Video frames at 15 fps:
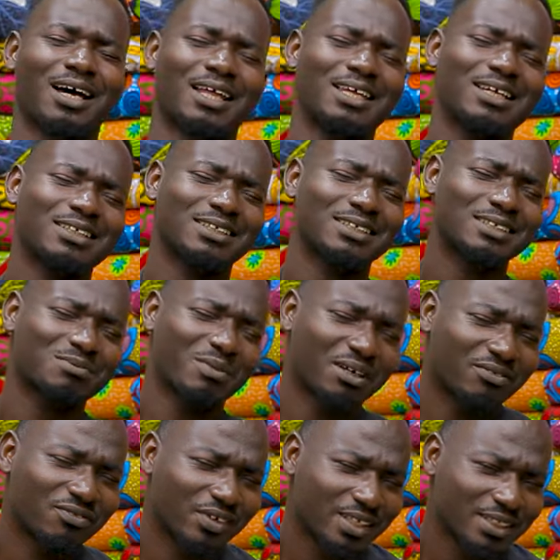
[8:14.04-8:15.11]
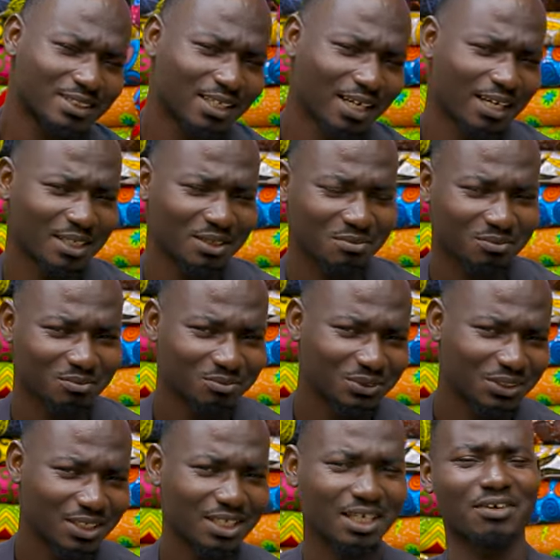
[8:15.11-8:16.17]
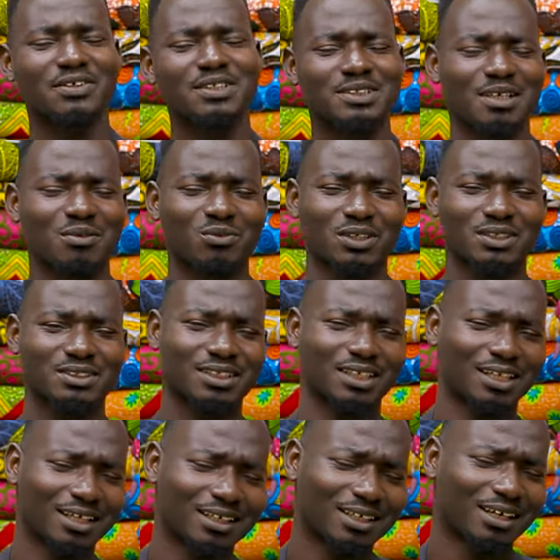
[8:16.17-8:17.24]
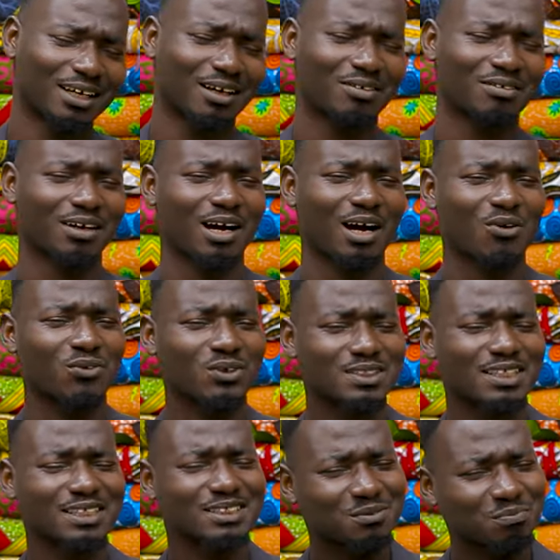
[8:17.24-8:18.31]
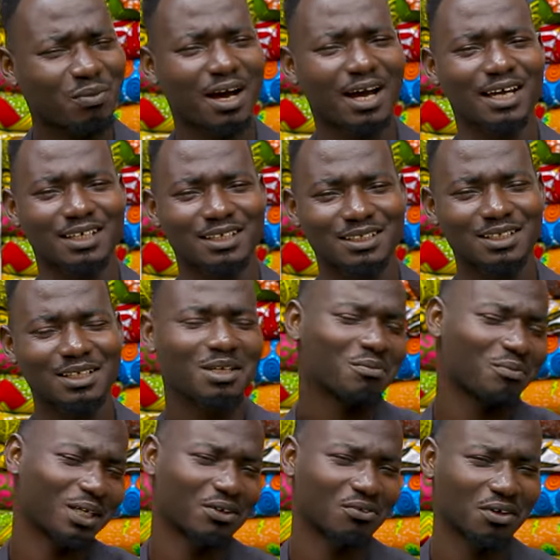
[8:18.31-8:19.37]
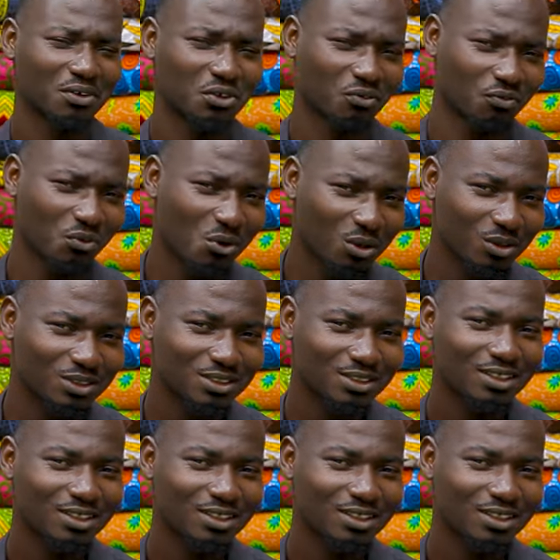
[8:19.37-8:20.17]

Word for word: I think this is my first time hearing someone say that I, I was inspired by the word of God